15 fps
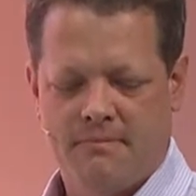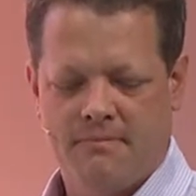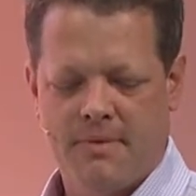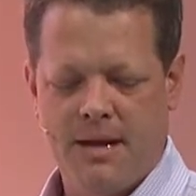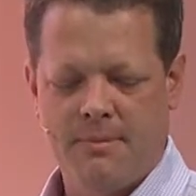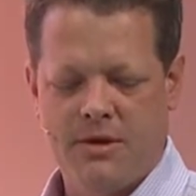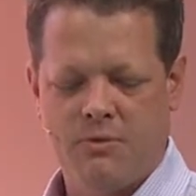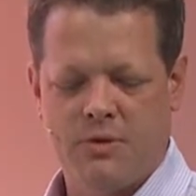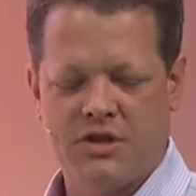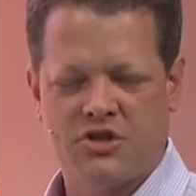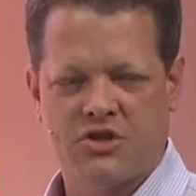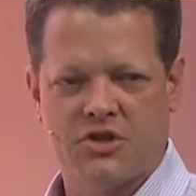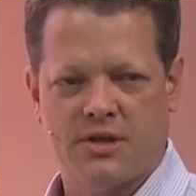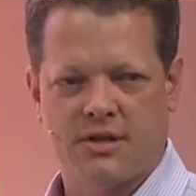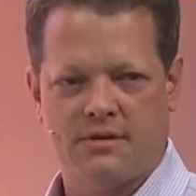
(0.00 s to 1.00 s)
maybe we
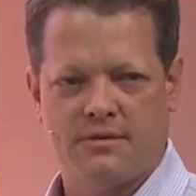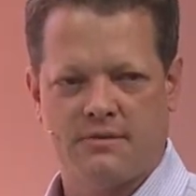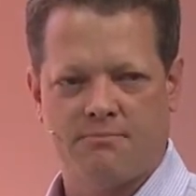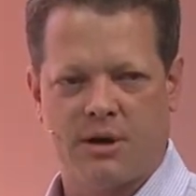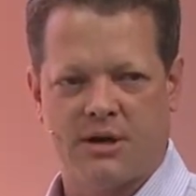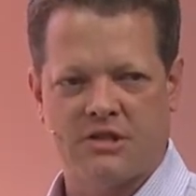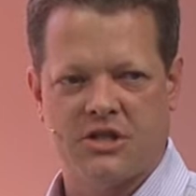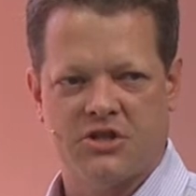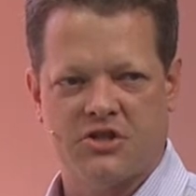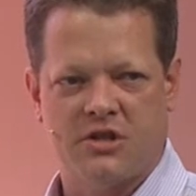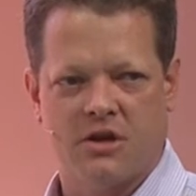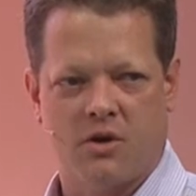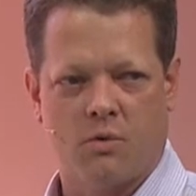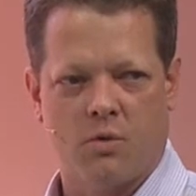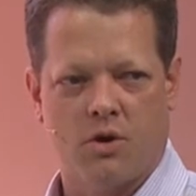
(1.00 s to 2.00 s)
should partition
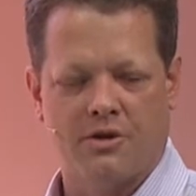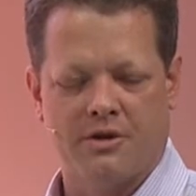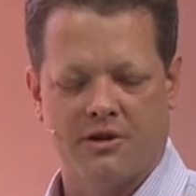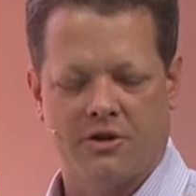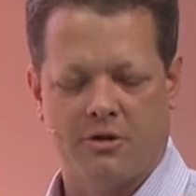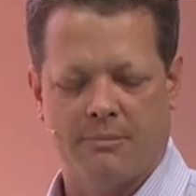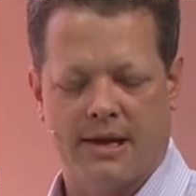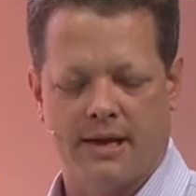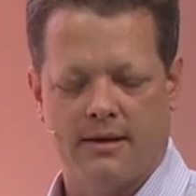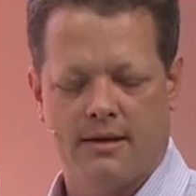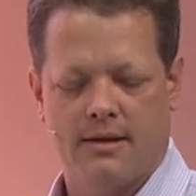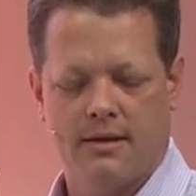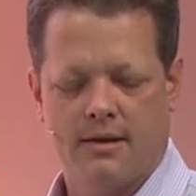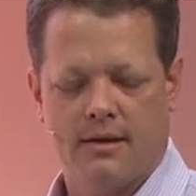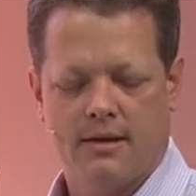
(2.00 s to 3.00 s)
our world a little bit
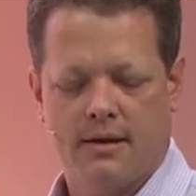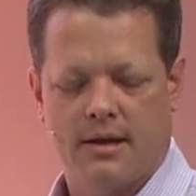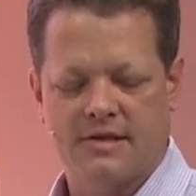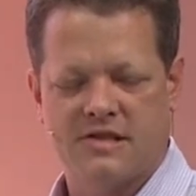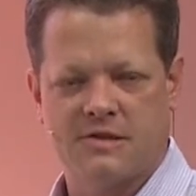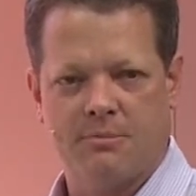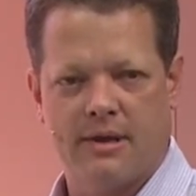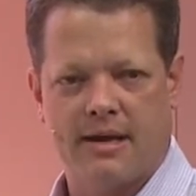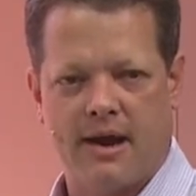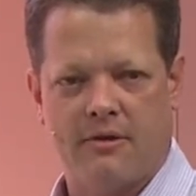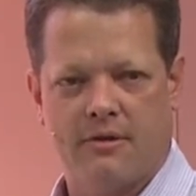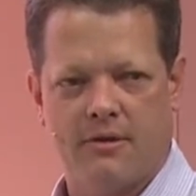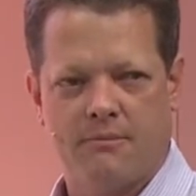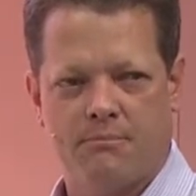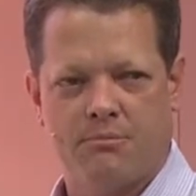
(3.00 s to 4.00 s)
and split
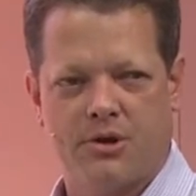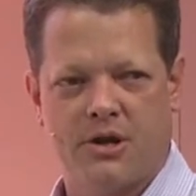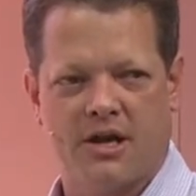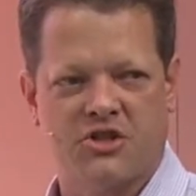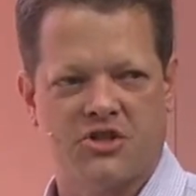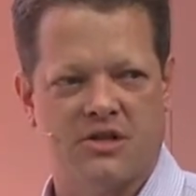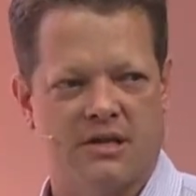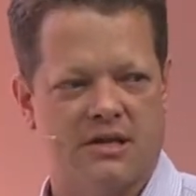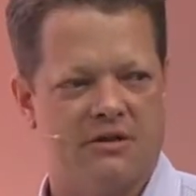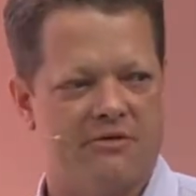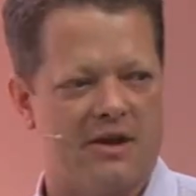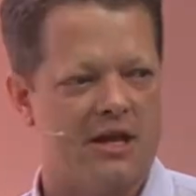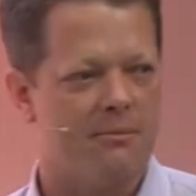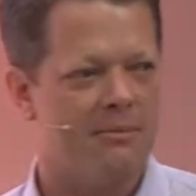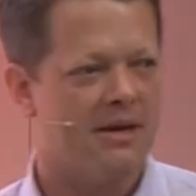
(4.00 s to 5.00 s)
out production and
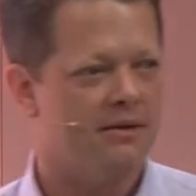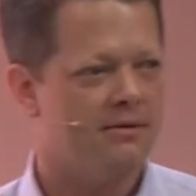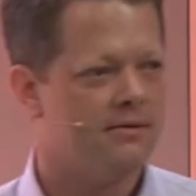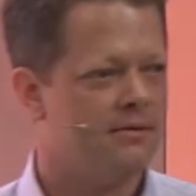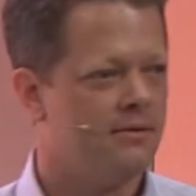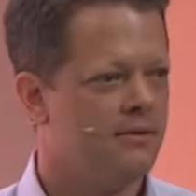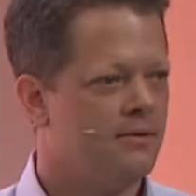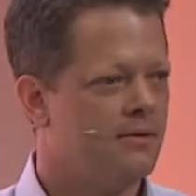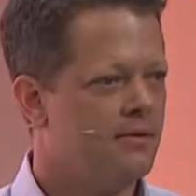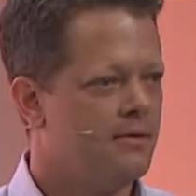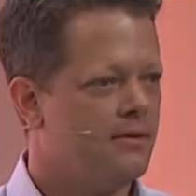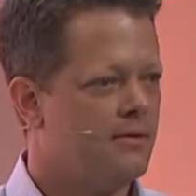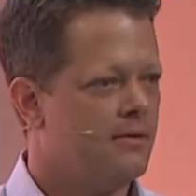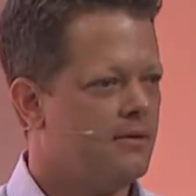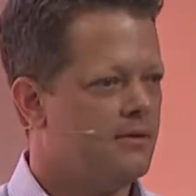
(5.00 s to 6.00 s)
development.
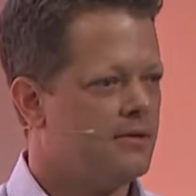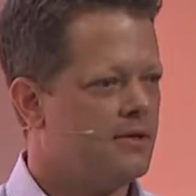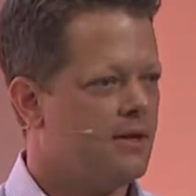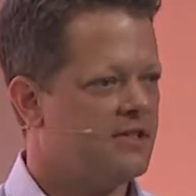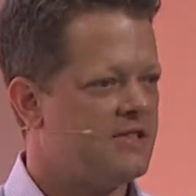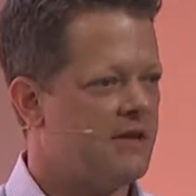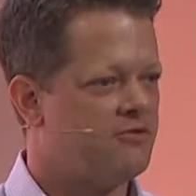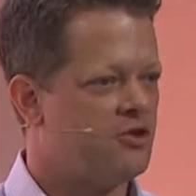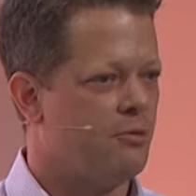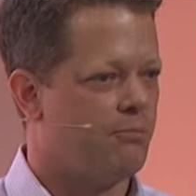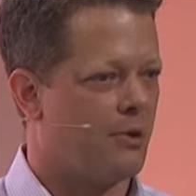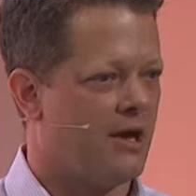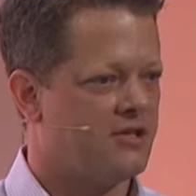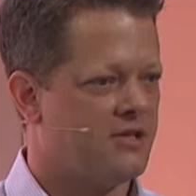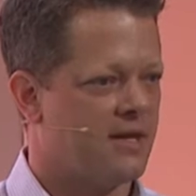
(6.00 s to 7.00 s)
Let's have two
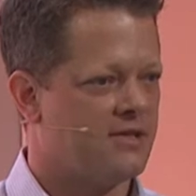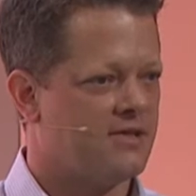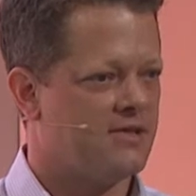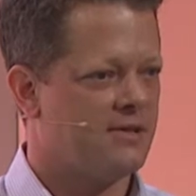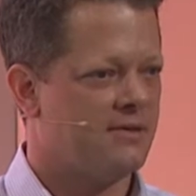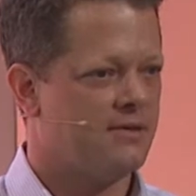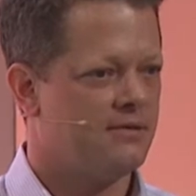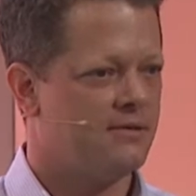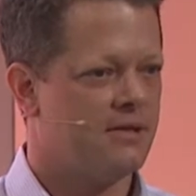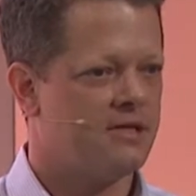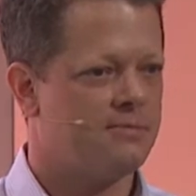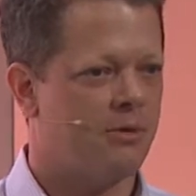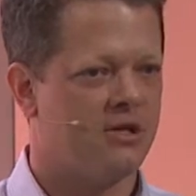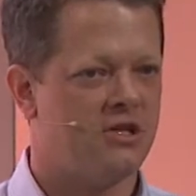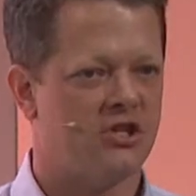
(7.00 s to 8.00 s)
projects. Let's
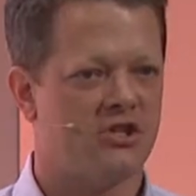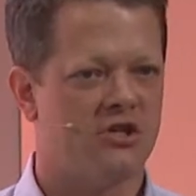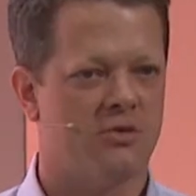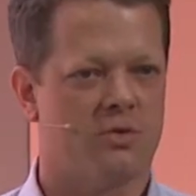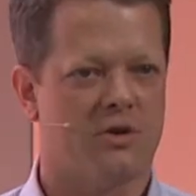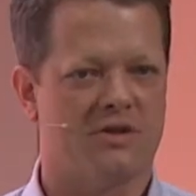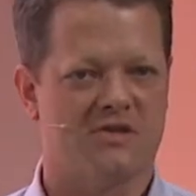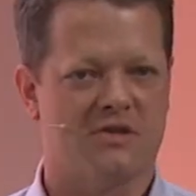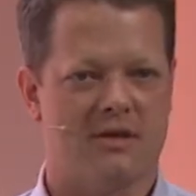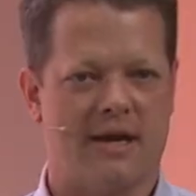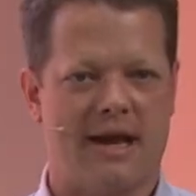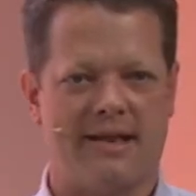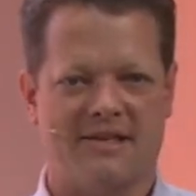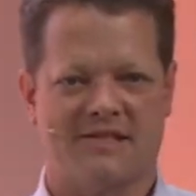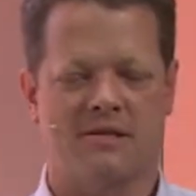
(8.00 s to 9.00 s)
partition the world so that
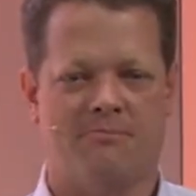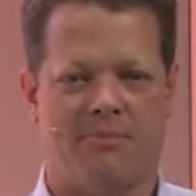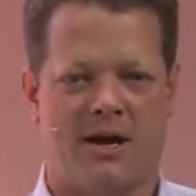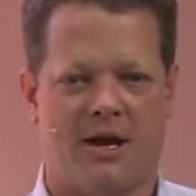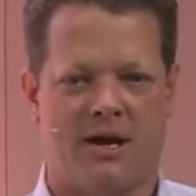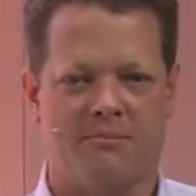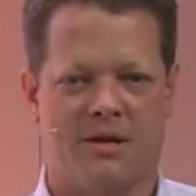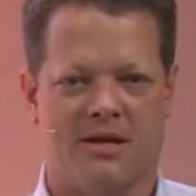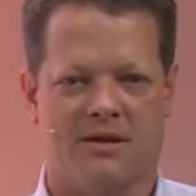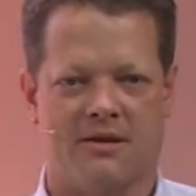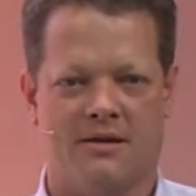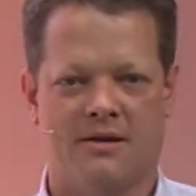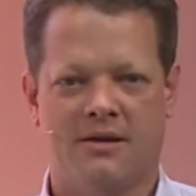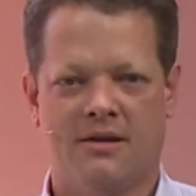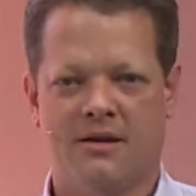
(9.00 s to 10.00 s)
Alice and Bob can
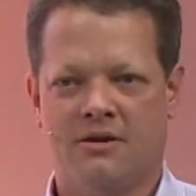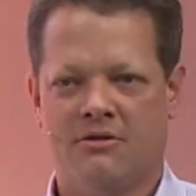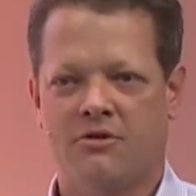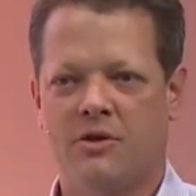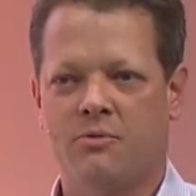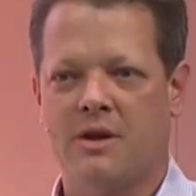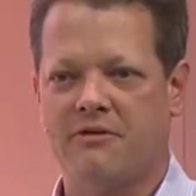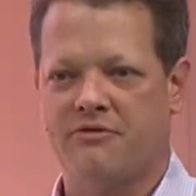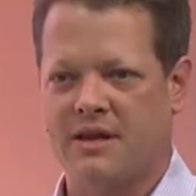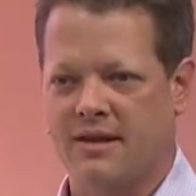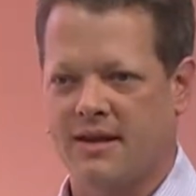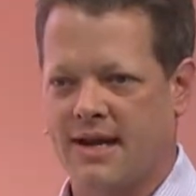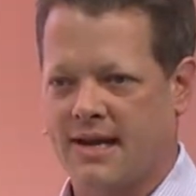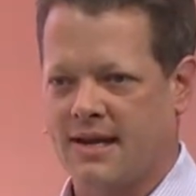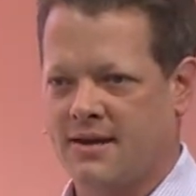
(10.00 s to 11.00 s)
run whatever they
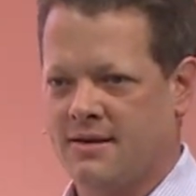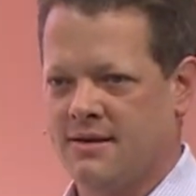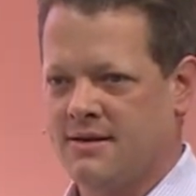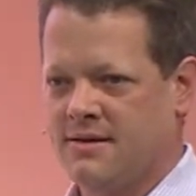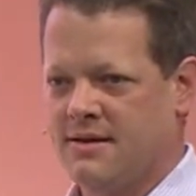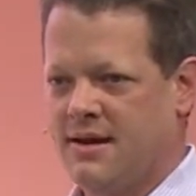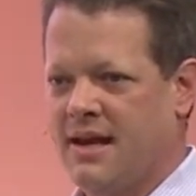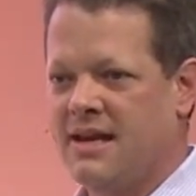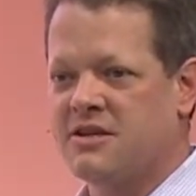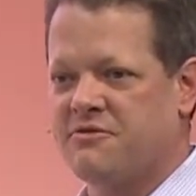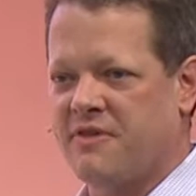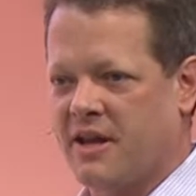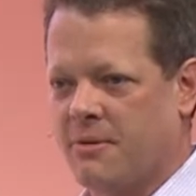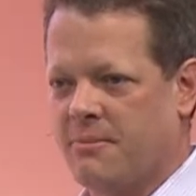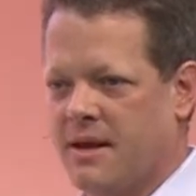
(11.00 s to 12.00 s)
like in
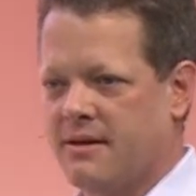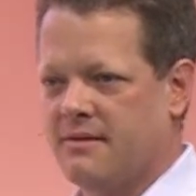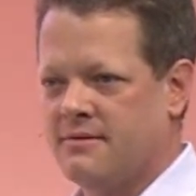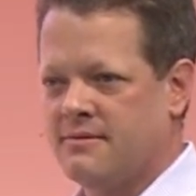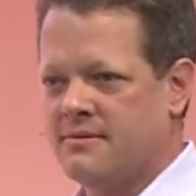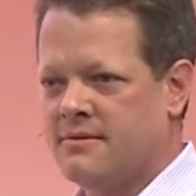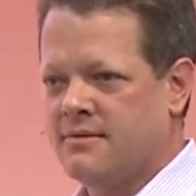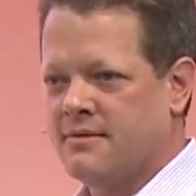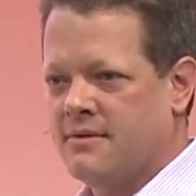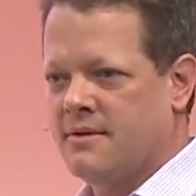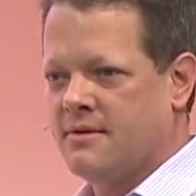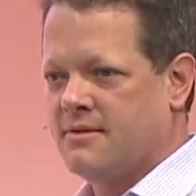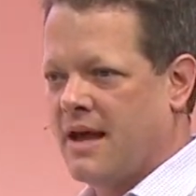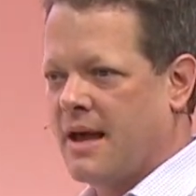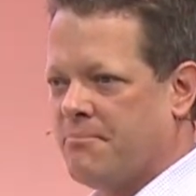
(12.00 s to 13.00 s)
development,
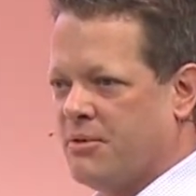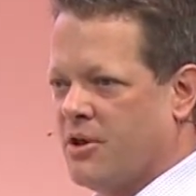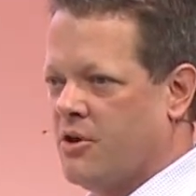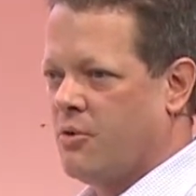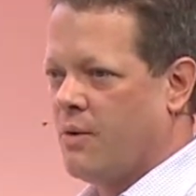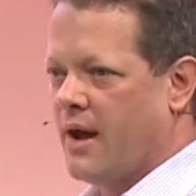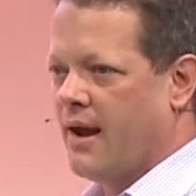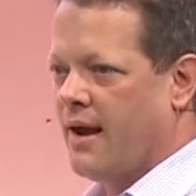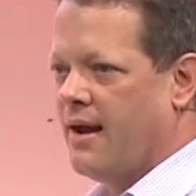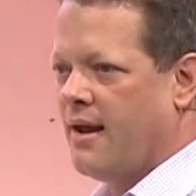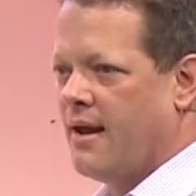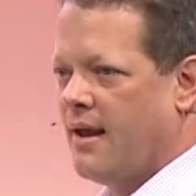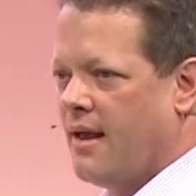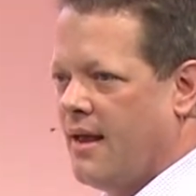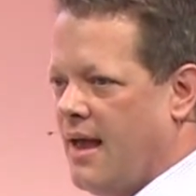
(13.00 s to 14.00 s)
not blow away
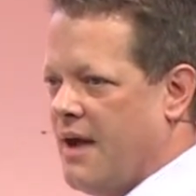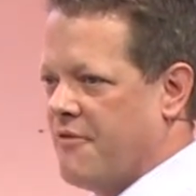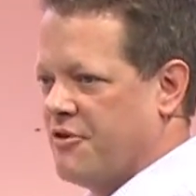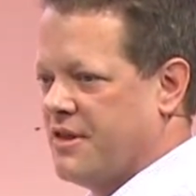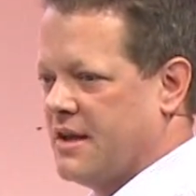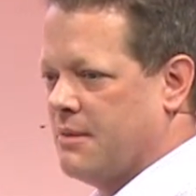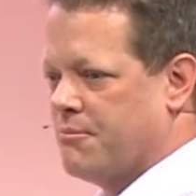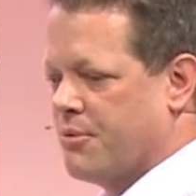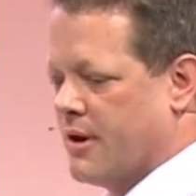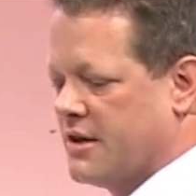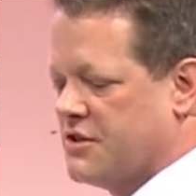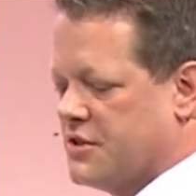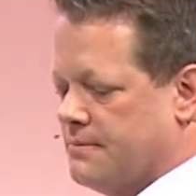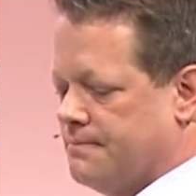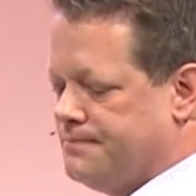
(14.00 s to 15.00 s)
everything in
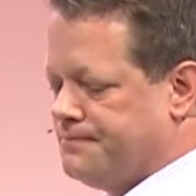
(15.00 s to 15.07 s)
production.